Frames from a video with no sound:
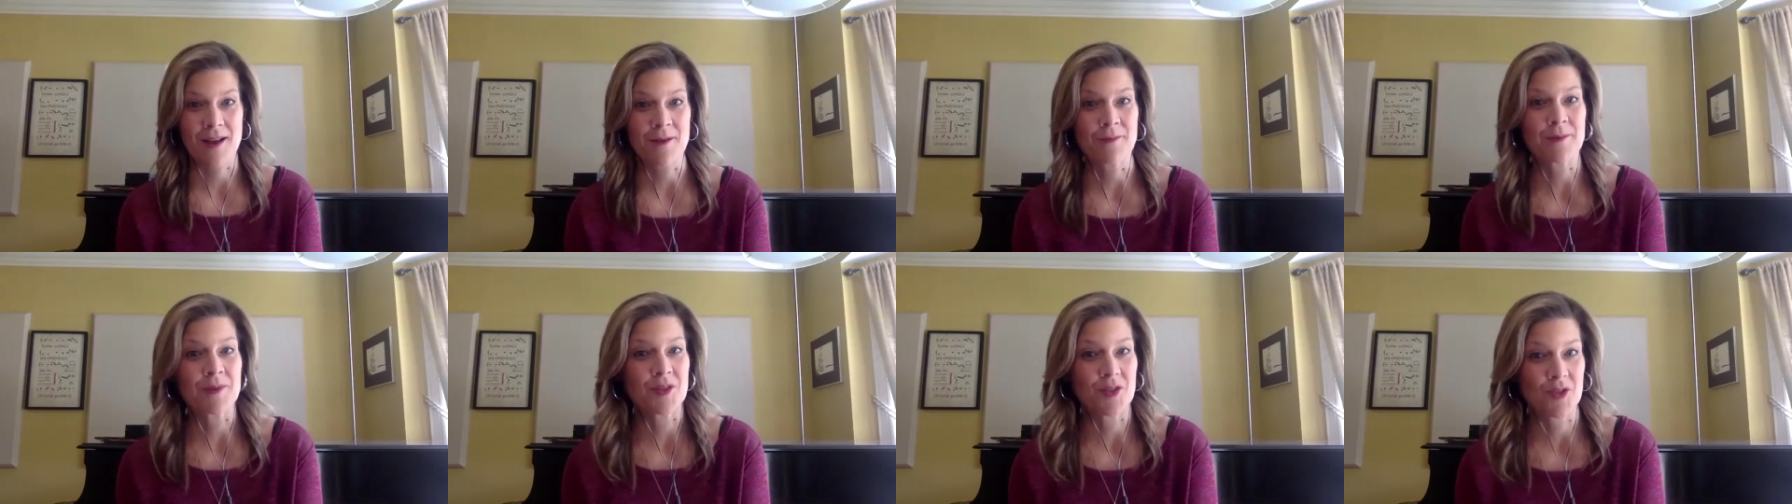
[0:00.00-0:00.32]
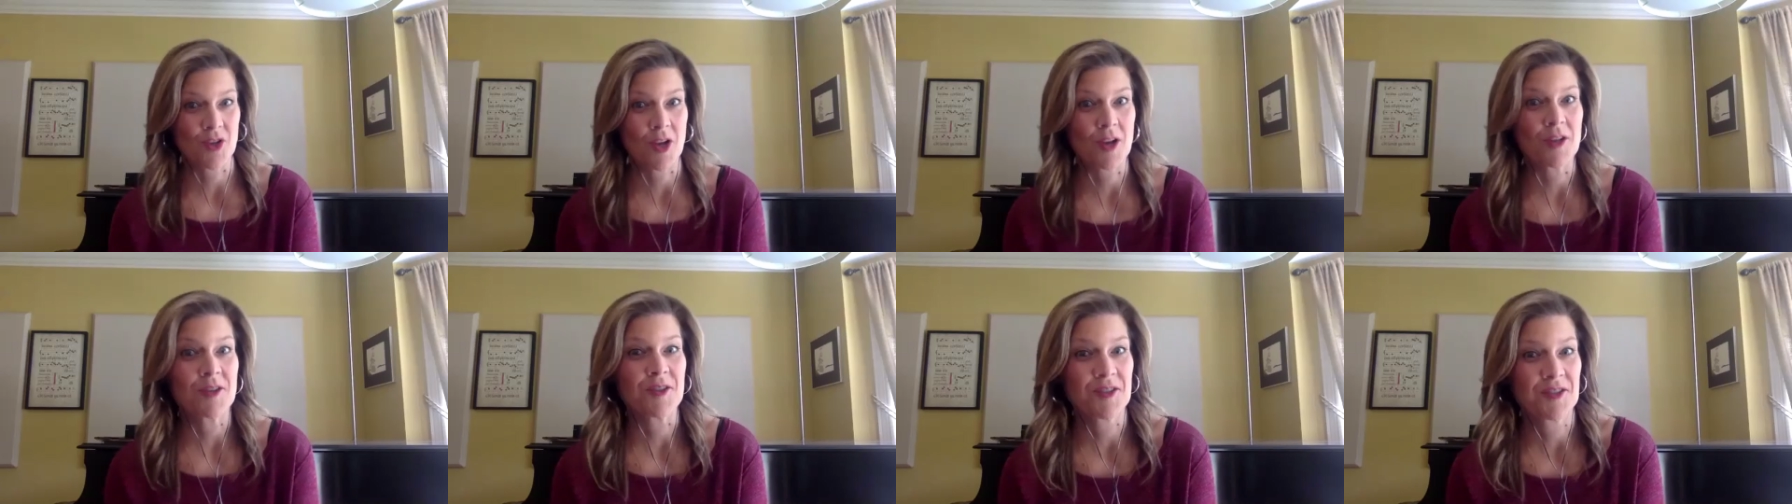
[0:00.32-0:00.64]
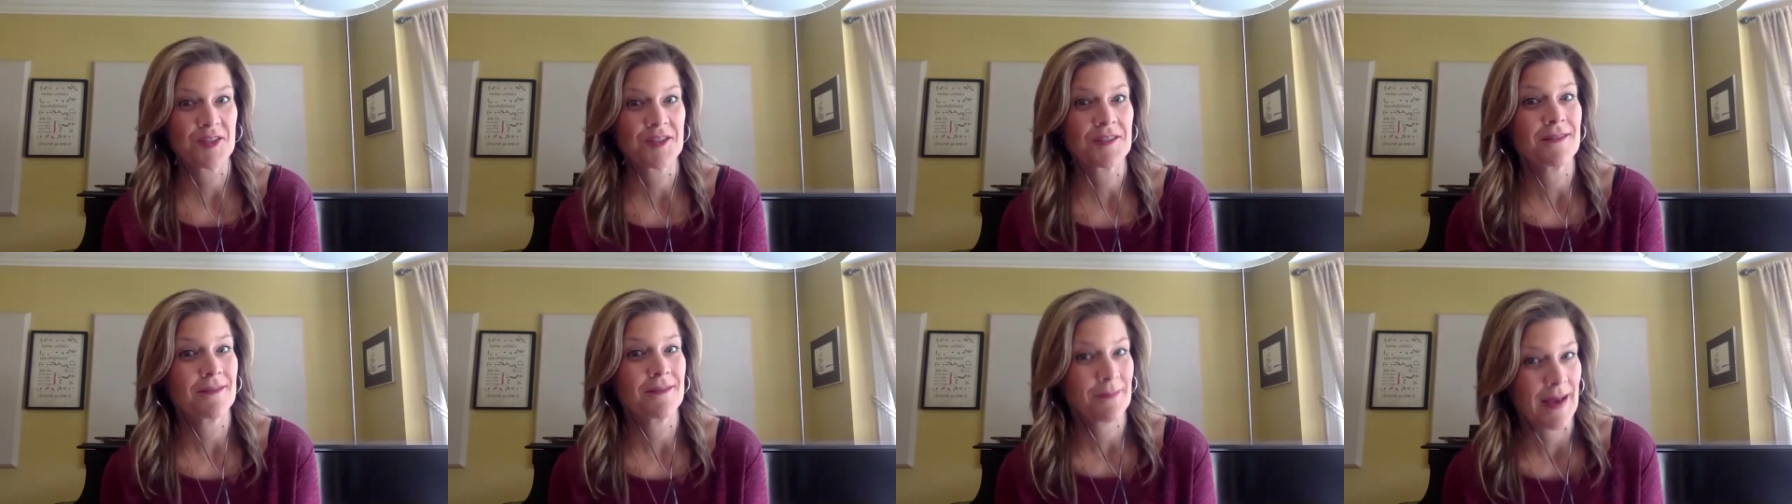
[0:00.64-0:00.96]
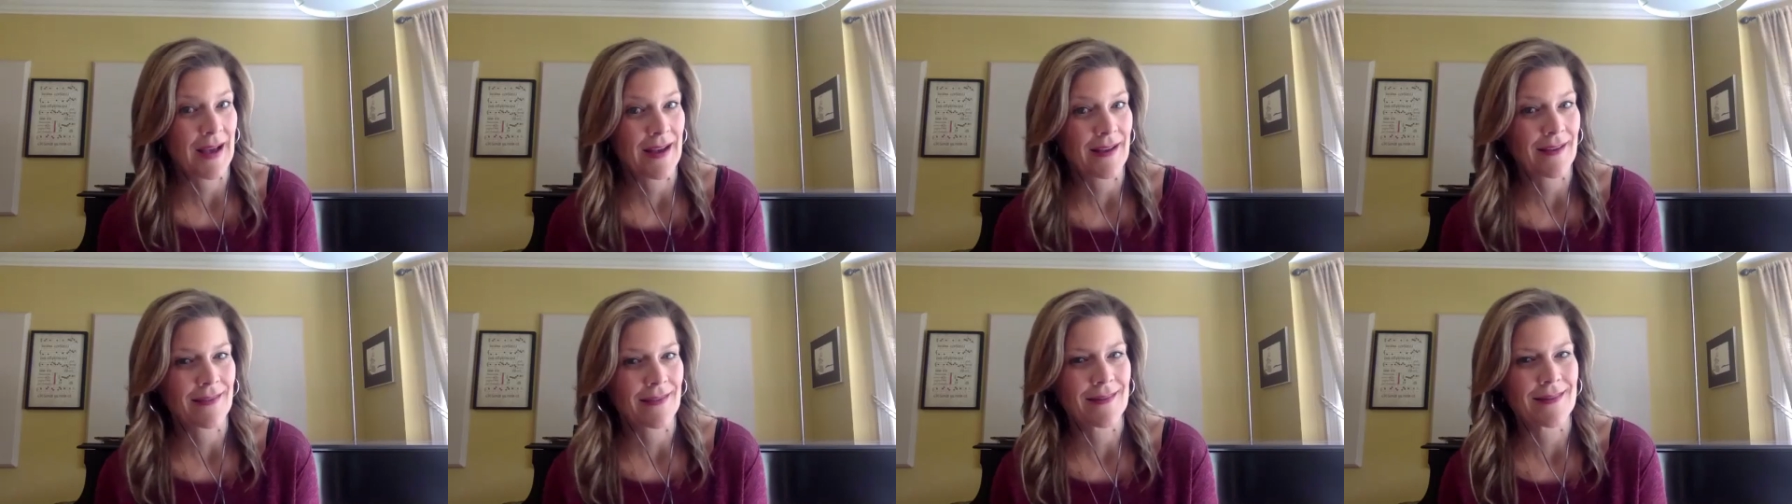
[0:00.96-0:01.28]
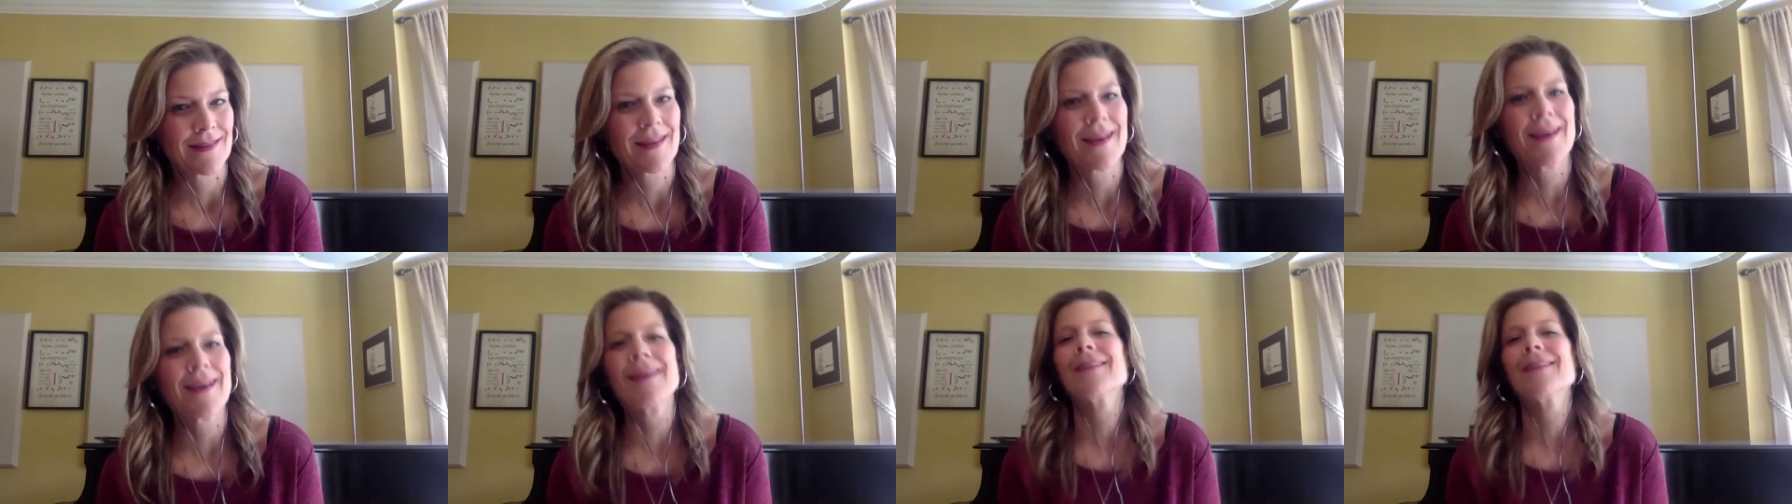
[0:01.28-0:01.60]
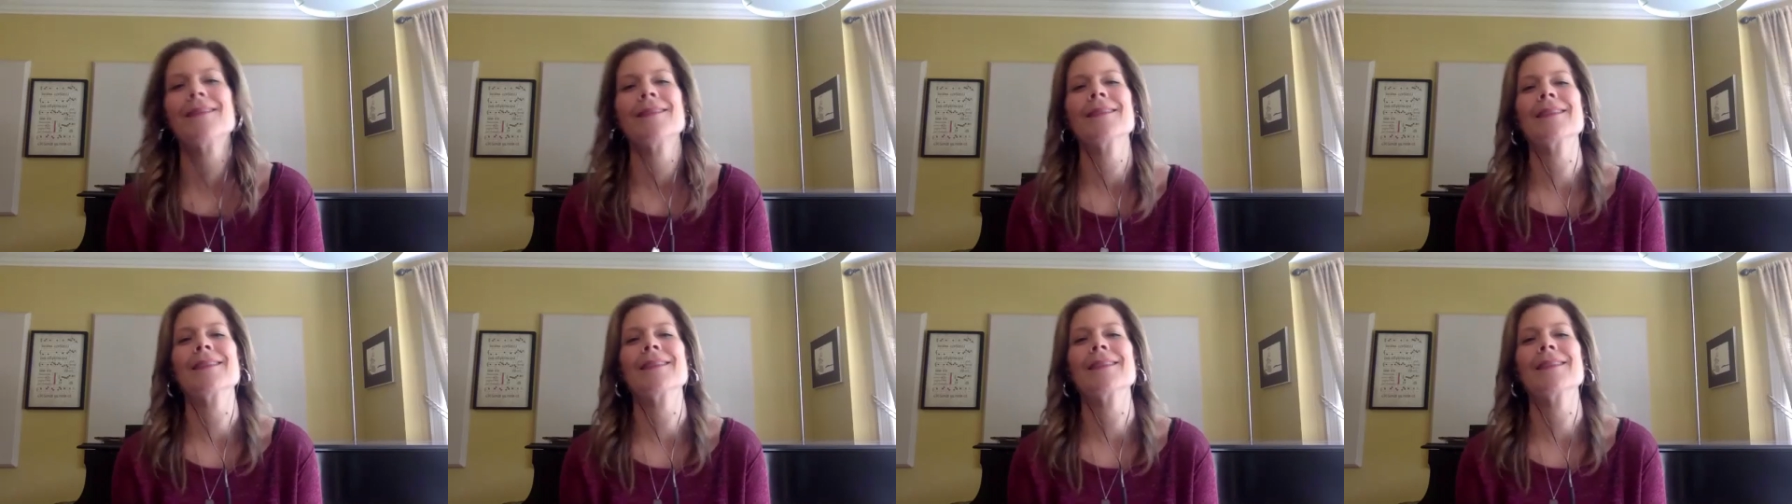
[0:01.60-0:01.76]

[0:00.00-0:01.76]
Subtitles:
was judged back in the day,